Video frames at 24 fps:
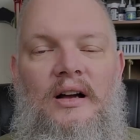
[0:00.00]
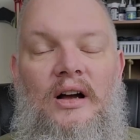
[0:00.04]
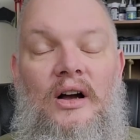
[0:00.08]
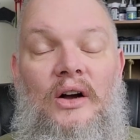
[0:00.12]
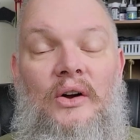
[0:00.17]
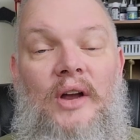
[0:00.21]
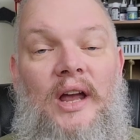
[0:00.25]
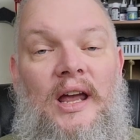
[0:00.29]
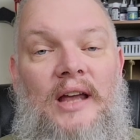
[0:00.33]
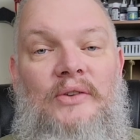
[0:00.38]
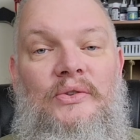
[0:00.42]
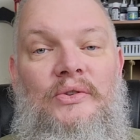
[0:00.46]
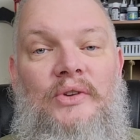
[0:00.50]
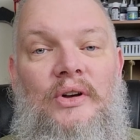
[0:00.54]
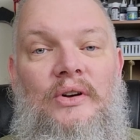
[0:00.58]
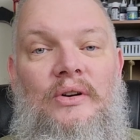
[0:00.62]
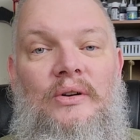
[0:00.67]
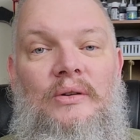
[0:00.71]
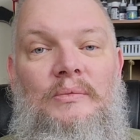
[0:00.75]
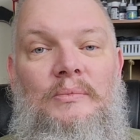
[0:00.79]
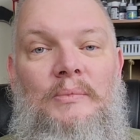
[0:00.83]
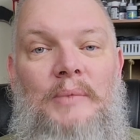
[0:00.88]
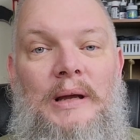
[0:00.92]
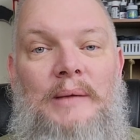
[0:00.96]
Okay,
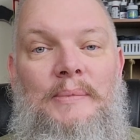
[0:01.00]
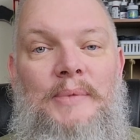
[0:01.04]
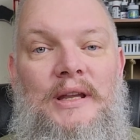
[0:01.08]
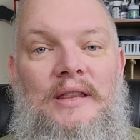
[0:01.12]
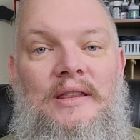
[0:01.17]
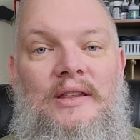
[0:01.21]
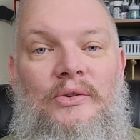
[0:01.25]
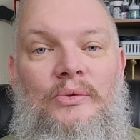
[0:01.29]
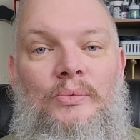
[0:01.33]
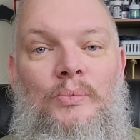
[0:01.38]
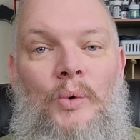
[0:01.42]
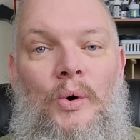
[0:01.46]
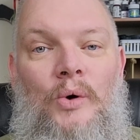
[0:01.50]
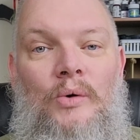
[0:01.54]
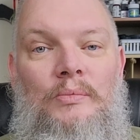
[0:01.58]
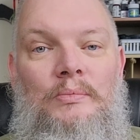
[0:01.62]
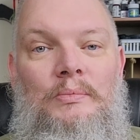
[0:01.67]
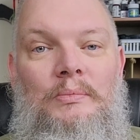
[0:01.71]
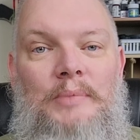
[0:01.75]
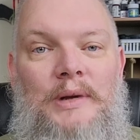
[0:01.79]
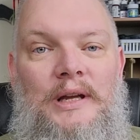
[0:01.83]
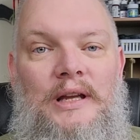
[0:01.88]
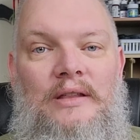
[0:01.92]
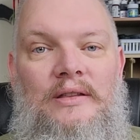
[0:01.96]
so maybe this
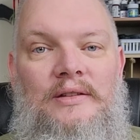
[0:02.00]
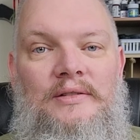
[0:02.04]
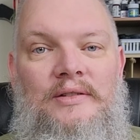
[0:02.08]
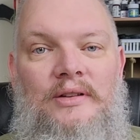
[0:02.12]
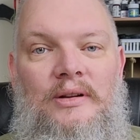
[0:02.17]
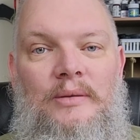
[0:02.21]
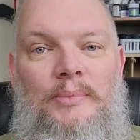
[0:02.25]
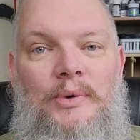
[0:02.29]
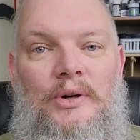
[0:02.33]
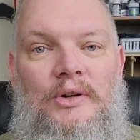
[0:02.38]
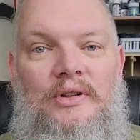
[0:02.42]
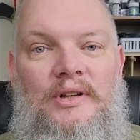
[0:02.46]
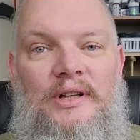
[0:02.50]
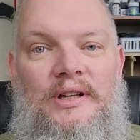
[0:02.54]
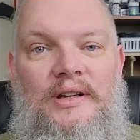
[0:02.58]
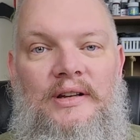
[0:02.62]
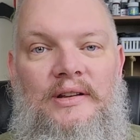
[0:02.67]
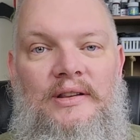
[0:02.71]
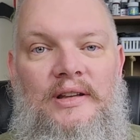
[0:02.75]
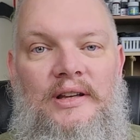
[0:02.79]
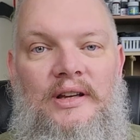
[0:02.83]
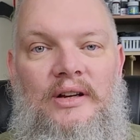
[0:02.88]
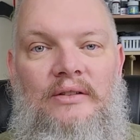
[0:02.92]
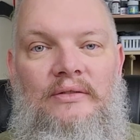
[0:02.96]
won't be the typical end
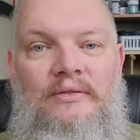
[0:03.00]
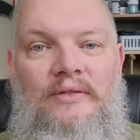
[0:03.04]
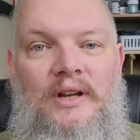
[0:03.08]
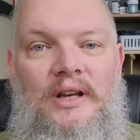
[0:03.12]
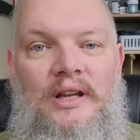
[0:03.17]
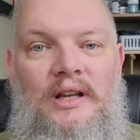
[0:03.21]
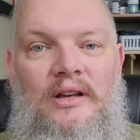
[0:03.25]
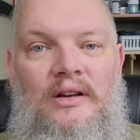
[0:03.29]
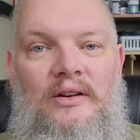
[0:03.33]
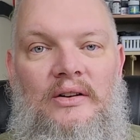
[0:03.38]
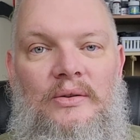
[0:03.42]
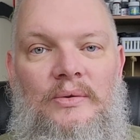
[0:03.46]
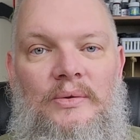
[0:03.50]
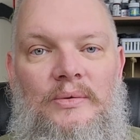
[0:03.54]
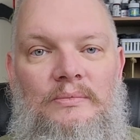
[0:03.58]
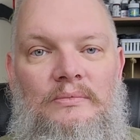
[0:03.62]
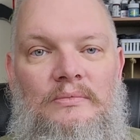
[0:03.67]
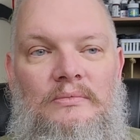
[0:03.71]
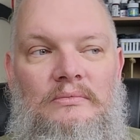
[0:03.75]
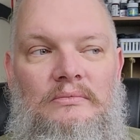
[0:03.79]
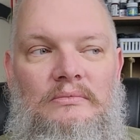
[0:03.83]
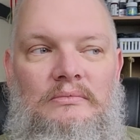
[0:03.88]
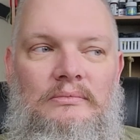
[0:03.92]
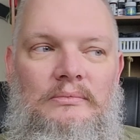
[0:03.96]
of the year video.
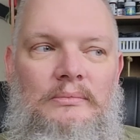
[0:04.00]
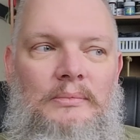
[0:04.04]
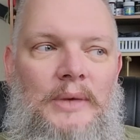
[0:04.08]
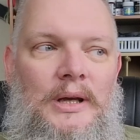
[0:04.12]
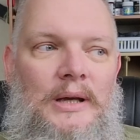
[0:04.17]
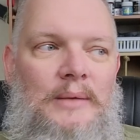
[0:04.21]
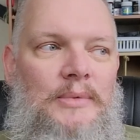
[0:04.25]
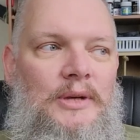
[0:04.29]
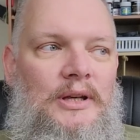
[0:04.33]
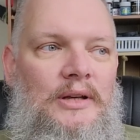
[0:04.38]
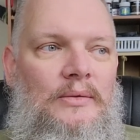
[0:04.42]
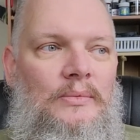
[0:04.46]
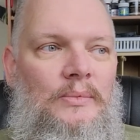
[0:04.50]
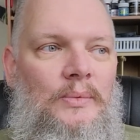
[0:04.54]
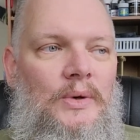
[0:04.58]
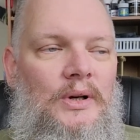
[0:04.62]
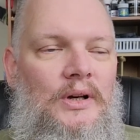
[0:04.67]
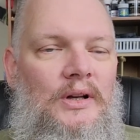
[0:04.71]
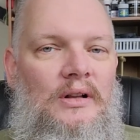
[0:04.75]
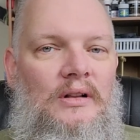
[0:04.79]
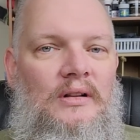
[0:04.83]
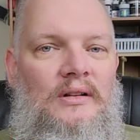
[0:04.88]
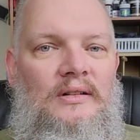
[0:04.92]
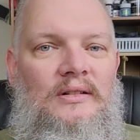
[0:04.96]
Maybe it
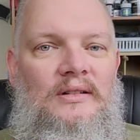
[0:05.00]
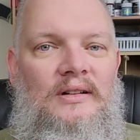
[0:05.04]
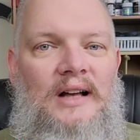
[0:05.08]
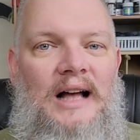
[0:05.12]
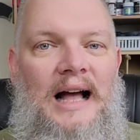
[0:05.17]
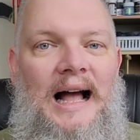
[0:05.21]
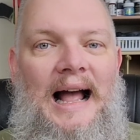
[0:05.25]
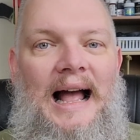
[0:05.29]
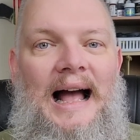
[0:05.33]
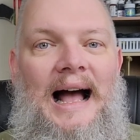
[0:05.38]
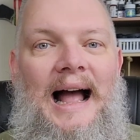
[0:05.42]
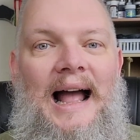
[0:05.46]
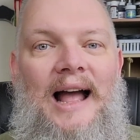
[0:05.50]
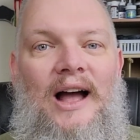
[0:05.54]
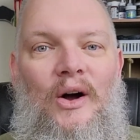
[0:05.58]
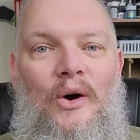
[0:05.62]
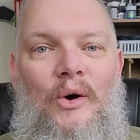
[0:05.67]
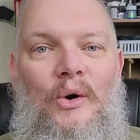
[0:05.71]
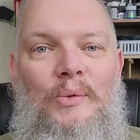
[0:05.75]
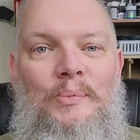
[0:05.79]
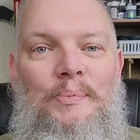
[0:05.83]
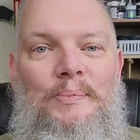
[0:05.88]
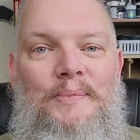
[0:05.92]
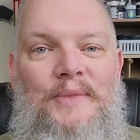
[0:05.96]
will. I, I
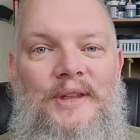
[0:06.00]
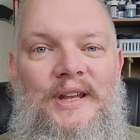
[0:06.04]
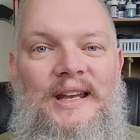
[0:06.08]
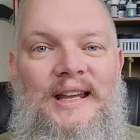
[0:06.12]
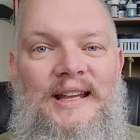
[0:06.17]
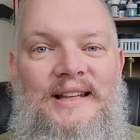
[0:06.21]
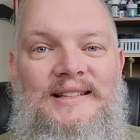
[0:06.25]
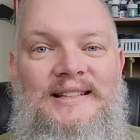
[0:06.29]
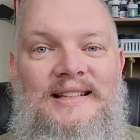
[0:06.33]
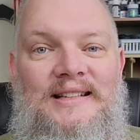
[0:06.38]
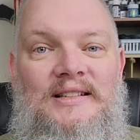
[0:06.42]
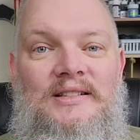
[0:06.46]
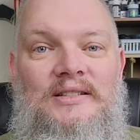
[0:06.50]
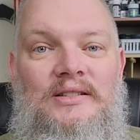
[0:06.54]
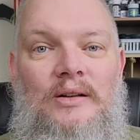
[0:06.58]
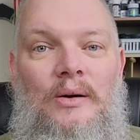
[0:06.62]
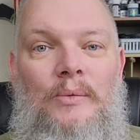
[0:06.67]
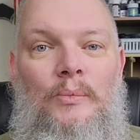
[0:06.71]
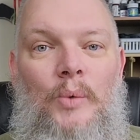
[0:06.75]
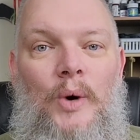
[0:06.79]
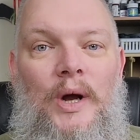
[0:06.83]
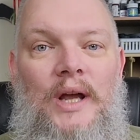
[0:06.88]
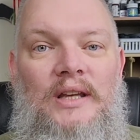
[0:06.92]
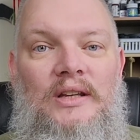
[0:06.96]
hope that it's in
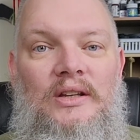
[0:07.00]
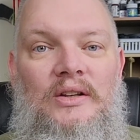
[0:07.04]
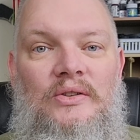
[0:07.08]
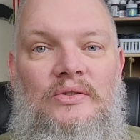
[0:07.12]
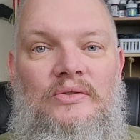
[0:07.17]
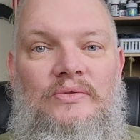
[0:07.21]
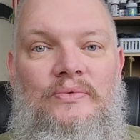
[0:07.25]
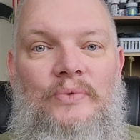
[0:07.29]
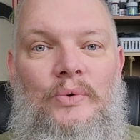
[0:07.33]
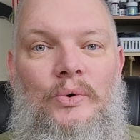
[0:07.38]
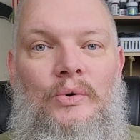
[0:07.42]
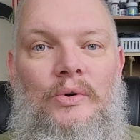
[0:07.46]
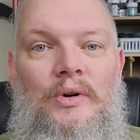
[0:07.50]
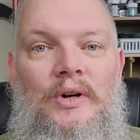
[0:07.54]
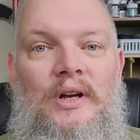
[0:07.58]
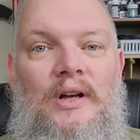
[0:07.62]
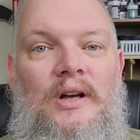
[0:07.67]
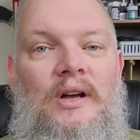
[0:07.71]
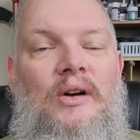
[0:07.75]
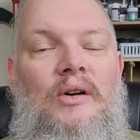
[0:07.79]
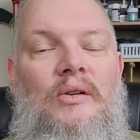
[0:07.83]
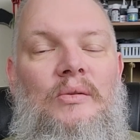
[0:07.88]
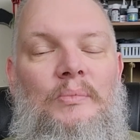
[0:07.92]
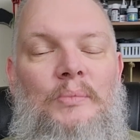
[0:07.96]
some way useful.
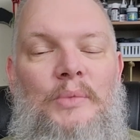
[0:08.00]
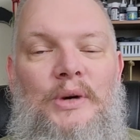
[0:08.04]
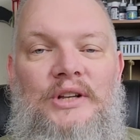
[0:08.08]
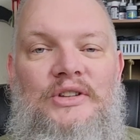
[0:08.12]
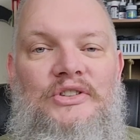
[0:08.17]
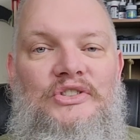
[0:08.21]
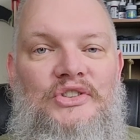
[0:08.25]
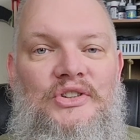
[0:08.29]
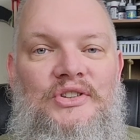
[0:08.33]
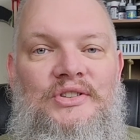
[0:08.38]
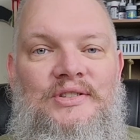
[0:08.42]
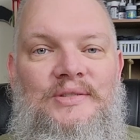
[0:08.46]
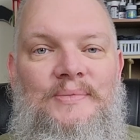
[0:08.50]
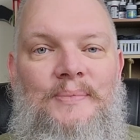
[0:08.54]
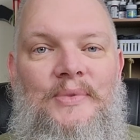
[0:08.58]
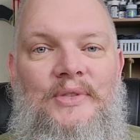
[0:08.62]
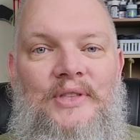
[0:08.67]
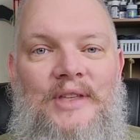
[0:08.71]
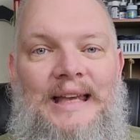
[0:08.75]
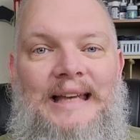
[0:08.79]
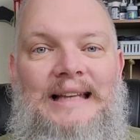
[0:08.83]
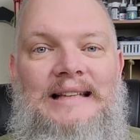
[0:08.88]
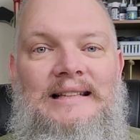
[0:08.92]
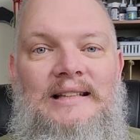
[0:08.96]
But it's just some
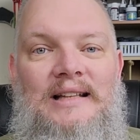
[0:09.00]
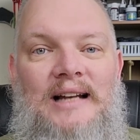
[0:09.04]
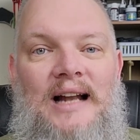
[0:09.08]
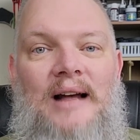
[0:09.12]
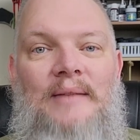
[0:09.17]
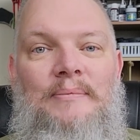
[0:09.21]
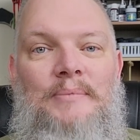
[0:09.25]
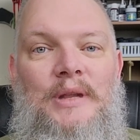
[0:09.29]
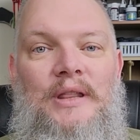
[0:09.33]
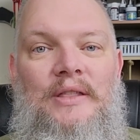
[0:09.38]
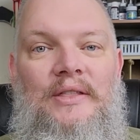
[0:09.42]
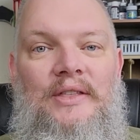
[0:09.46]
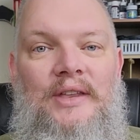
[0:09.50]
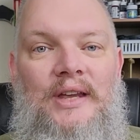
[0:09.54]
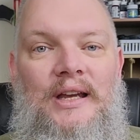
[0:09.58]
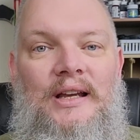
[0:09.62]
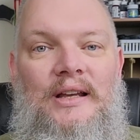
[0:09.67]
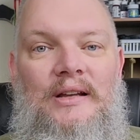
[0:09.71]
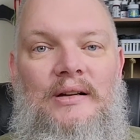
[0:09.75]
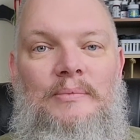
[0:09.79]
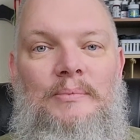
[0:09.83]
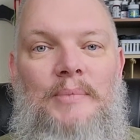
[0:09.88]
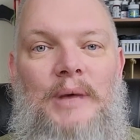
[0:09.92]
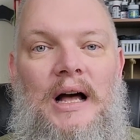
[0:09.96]
things that I've been
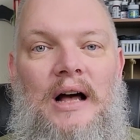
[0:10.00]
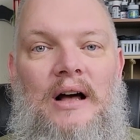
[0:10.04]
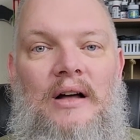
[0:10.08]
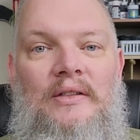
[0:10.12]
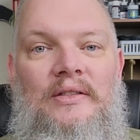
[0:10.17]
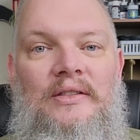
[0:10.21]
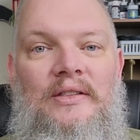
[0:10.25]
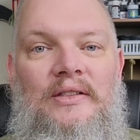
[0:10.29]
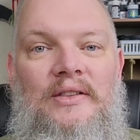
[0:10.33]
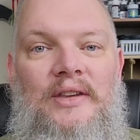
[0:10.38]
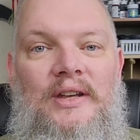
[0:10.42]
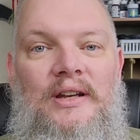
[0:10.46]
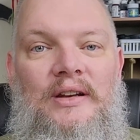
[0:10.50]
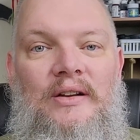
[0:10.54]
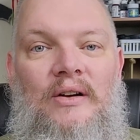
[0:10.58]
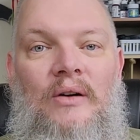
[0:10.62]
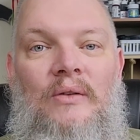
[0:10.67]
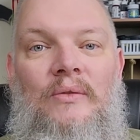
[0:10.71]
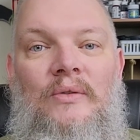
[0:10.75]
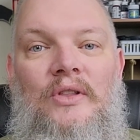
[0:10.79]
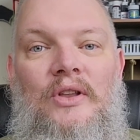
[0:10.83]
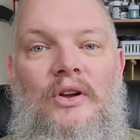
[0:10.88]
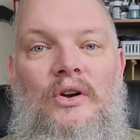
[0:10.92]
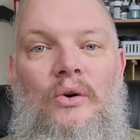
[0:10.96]
thinking about that
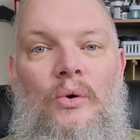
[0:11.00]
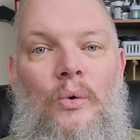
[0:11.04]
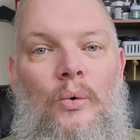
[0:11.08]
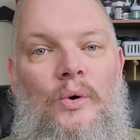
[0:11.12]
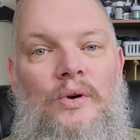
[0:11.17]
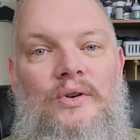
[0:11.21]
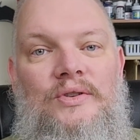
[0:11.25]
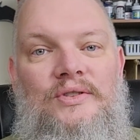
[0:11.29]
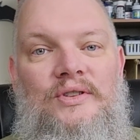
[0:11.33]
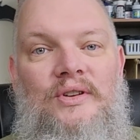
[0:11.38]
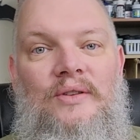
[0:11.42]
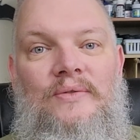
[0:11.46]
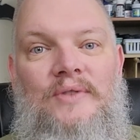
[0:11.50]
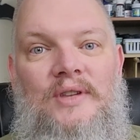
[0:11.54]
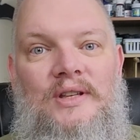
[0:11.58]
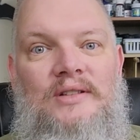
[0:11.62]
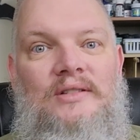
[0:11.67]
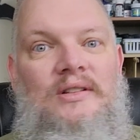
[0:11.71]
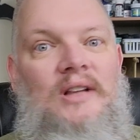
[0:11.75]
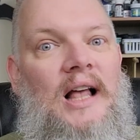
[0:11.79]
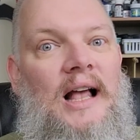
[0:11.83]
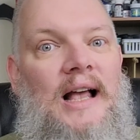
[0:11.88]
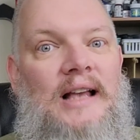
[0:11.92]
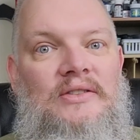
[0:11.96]
over the course of
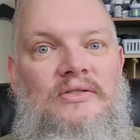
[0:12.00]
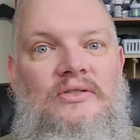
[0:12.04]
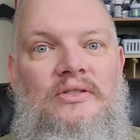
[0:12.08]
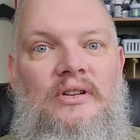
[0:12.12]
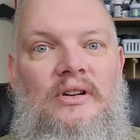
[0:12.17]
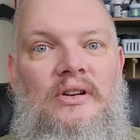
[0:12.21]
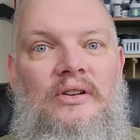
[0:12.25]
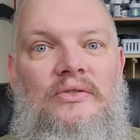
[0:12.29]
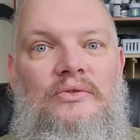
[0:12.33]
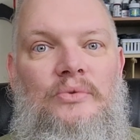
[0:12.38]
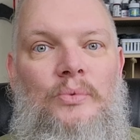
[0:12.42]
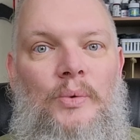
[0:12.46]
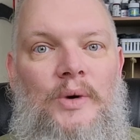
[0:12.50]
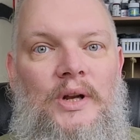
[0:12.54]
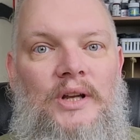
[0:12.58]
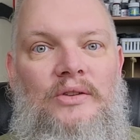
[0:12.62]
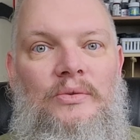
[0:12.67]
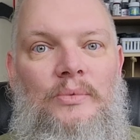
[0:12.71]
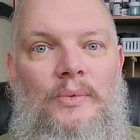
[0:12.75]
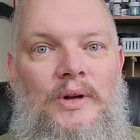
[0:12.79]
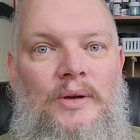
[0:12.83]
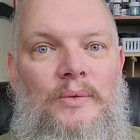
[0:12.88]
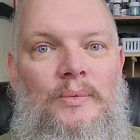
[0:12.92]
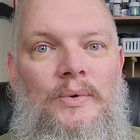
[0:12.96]
this last year,
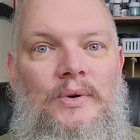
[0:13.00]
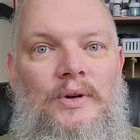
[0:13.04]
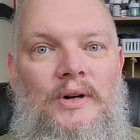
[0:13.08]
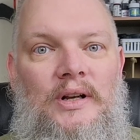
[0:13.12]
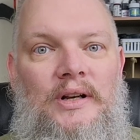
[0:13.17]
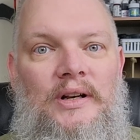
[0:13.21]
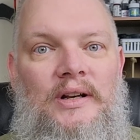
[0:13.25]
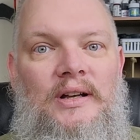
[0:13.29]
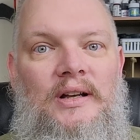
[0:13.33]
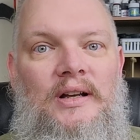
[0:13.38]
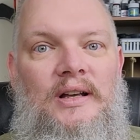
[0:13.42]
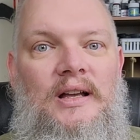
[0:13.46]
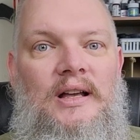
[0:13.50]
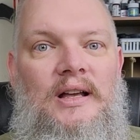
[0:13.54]
2021,